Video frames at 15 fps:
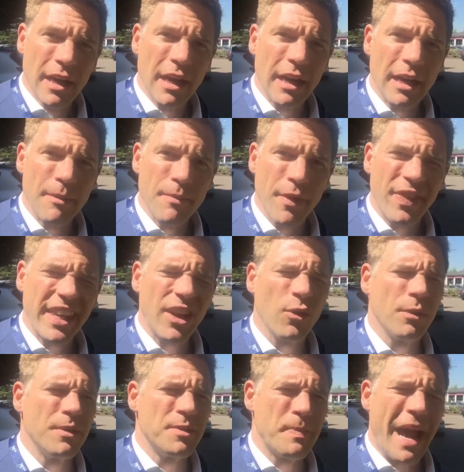Um, I think he
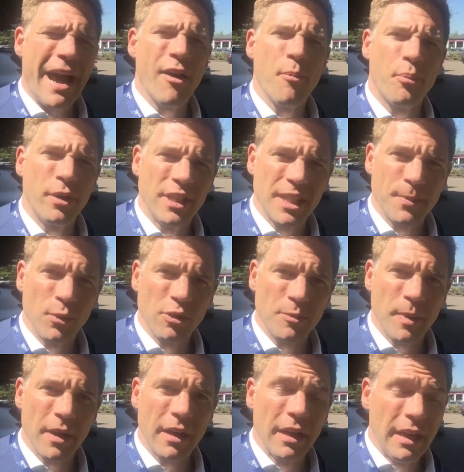called them his power principles,
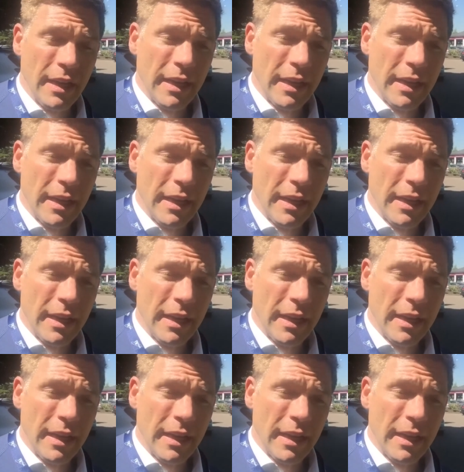but